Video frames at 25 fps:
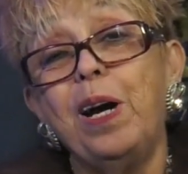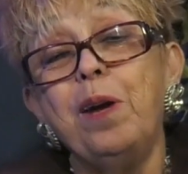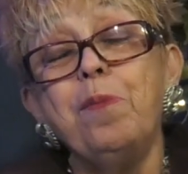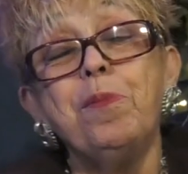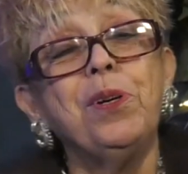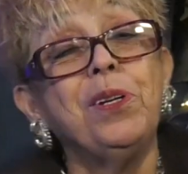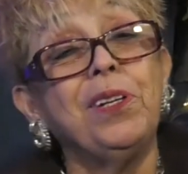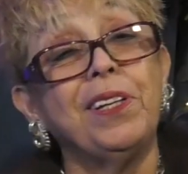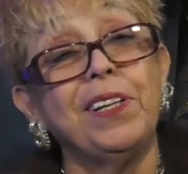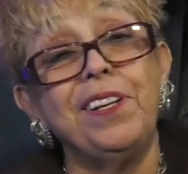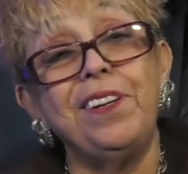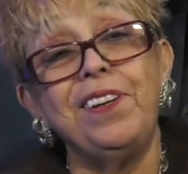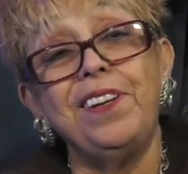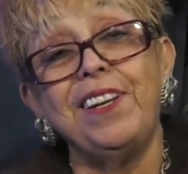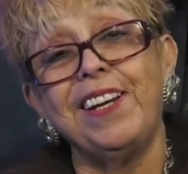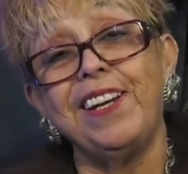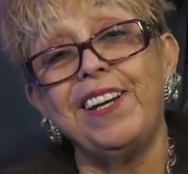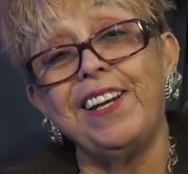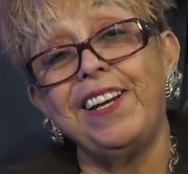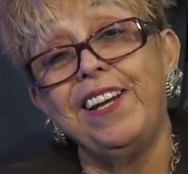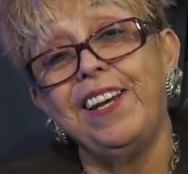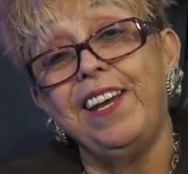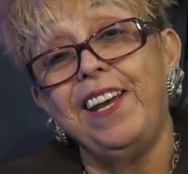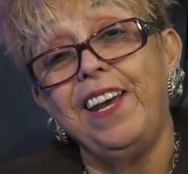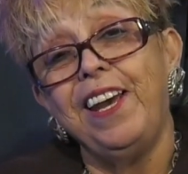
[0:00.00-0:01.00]
I'm Erlinda,
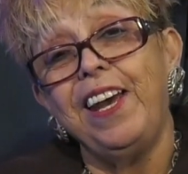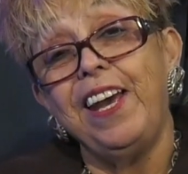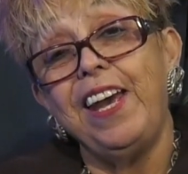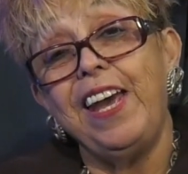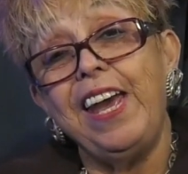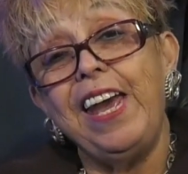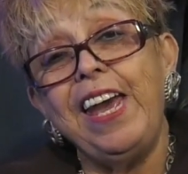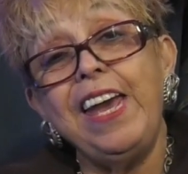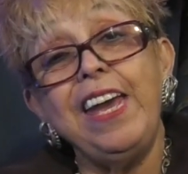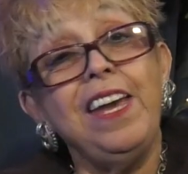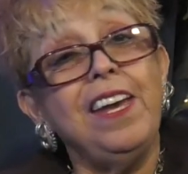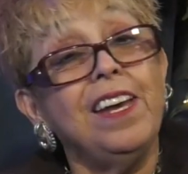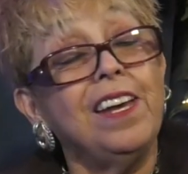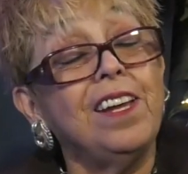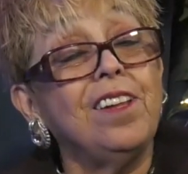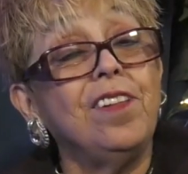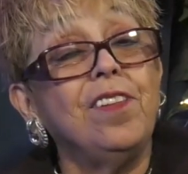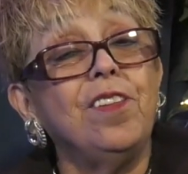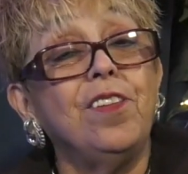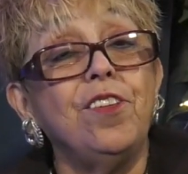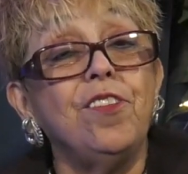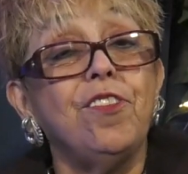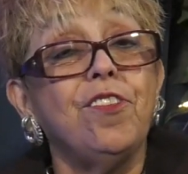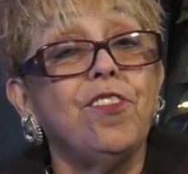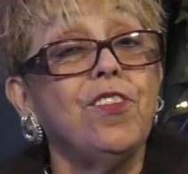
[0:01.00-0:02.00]
and
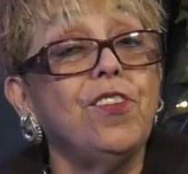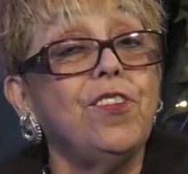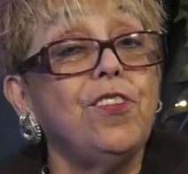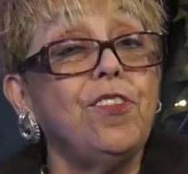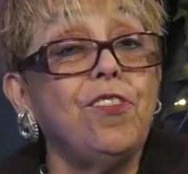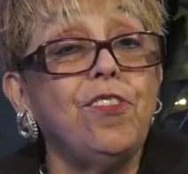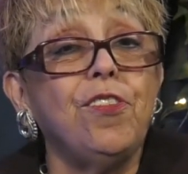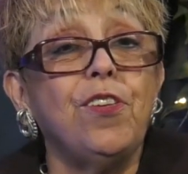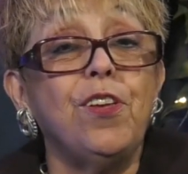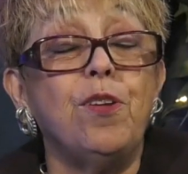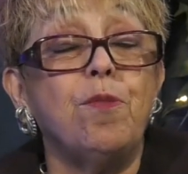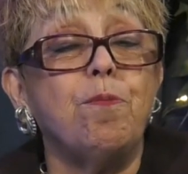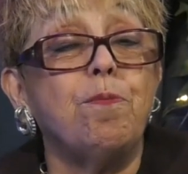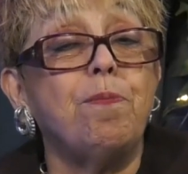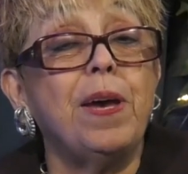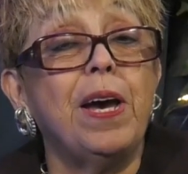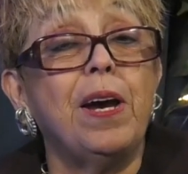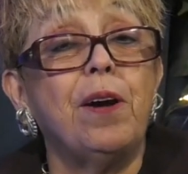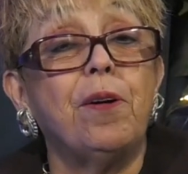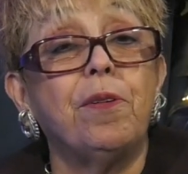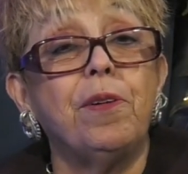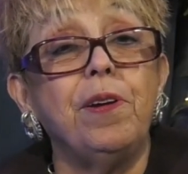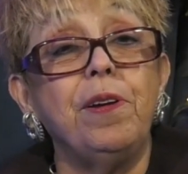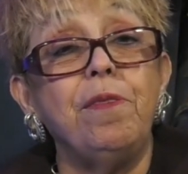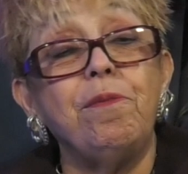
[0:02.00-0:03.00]
this is
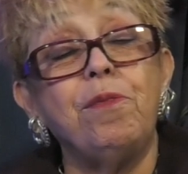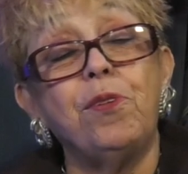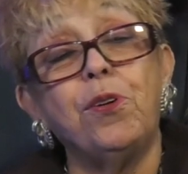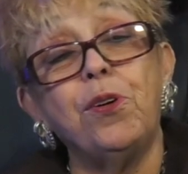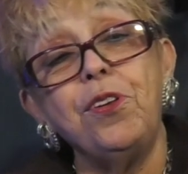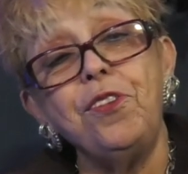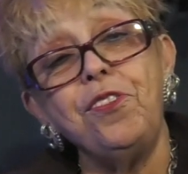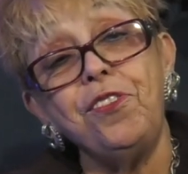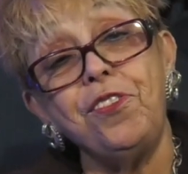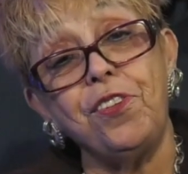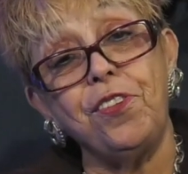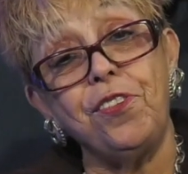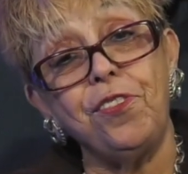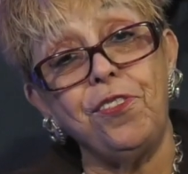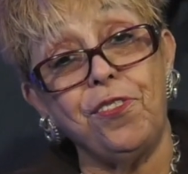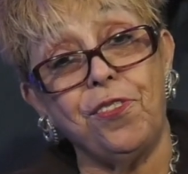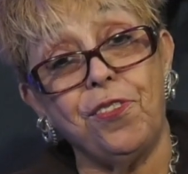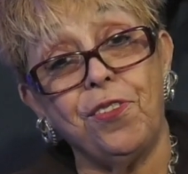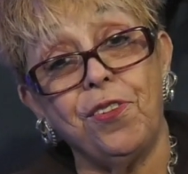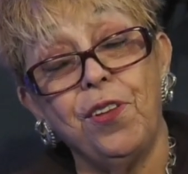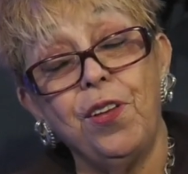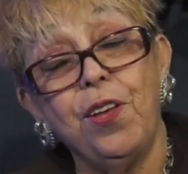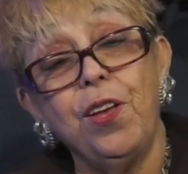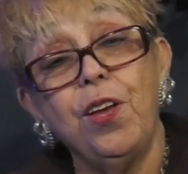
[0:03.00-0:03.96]
Empowering Voices.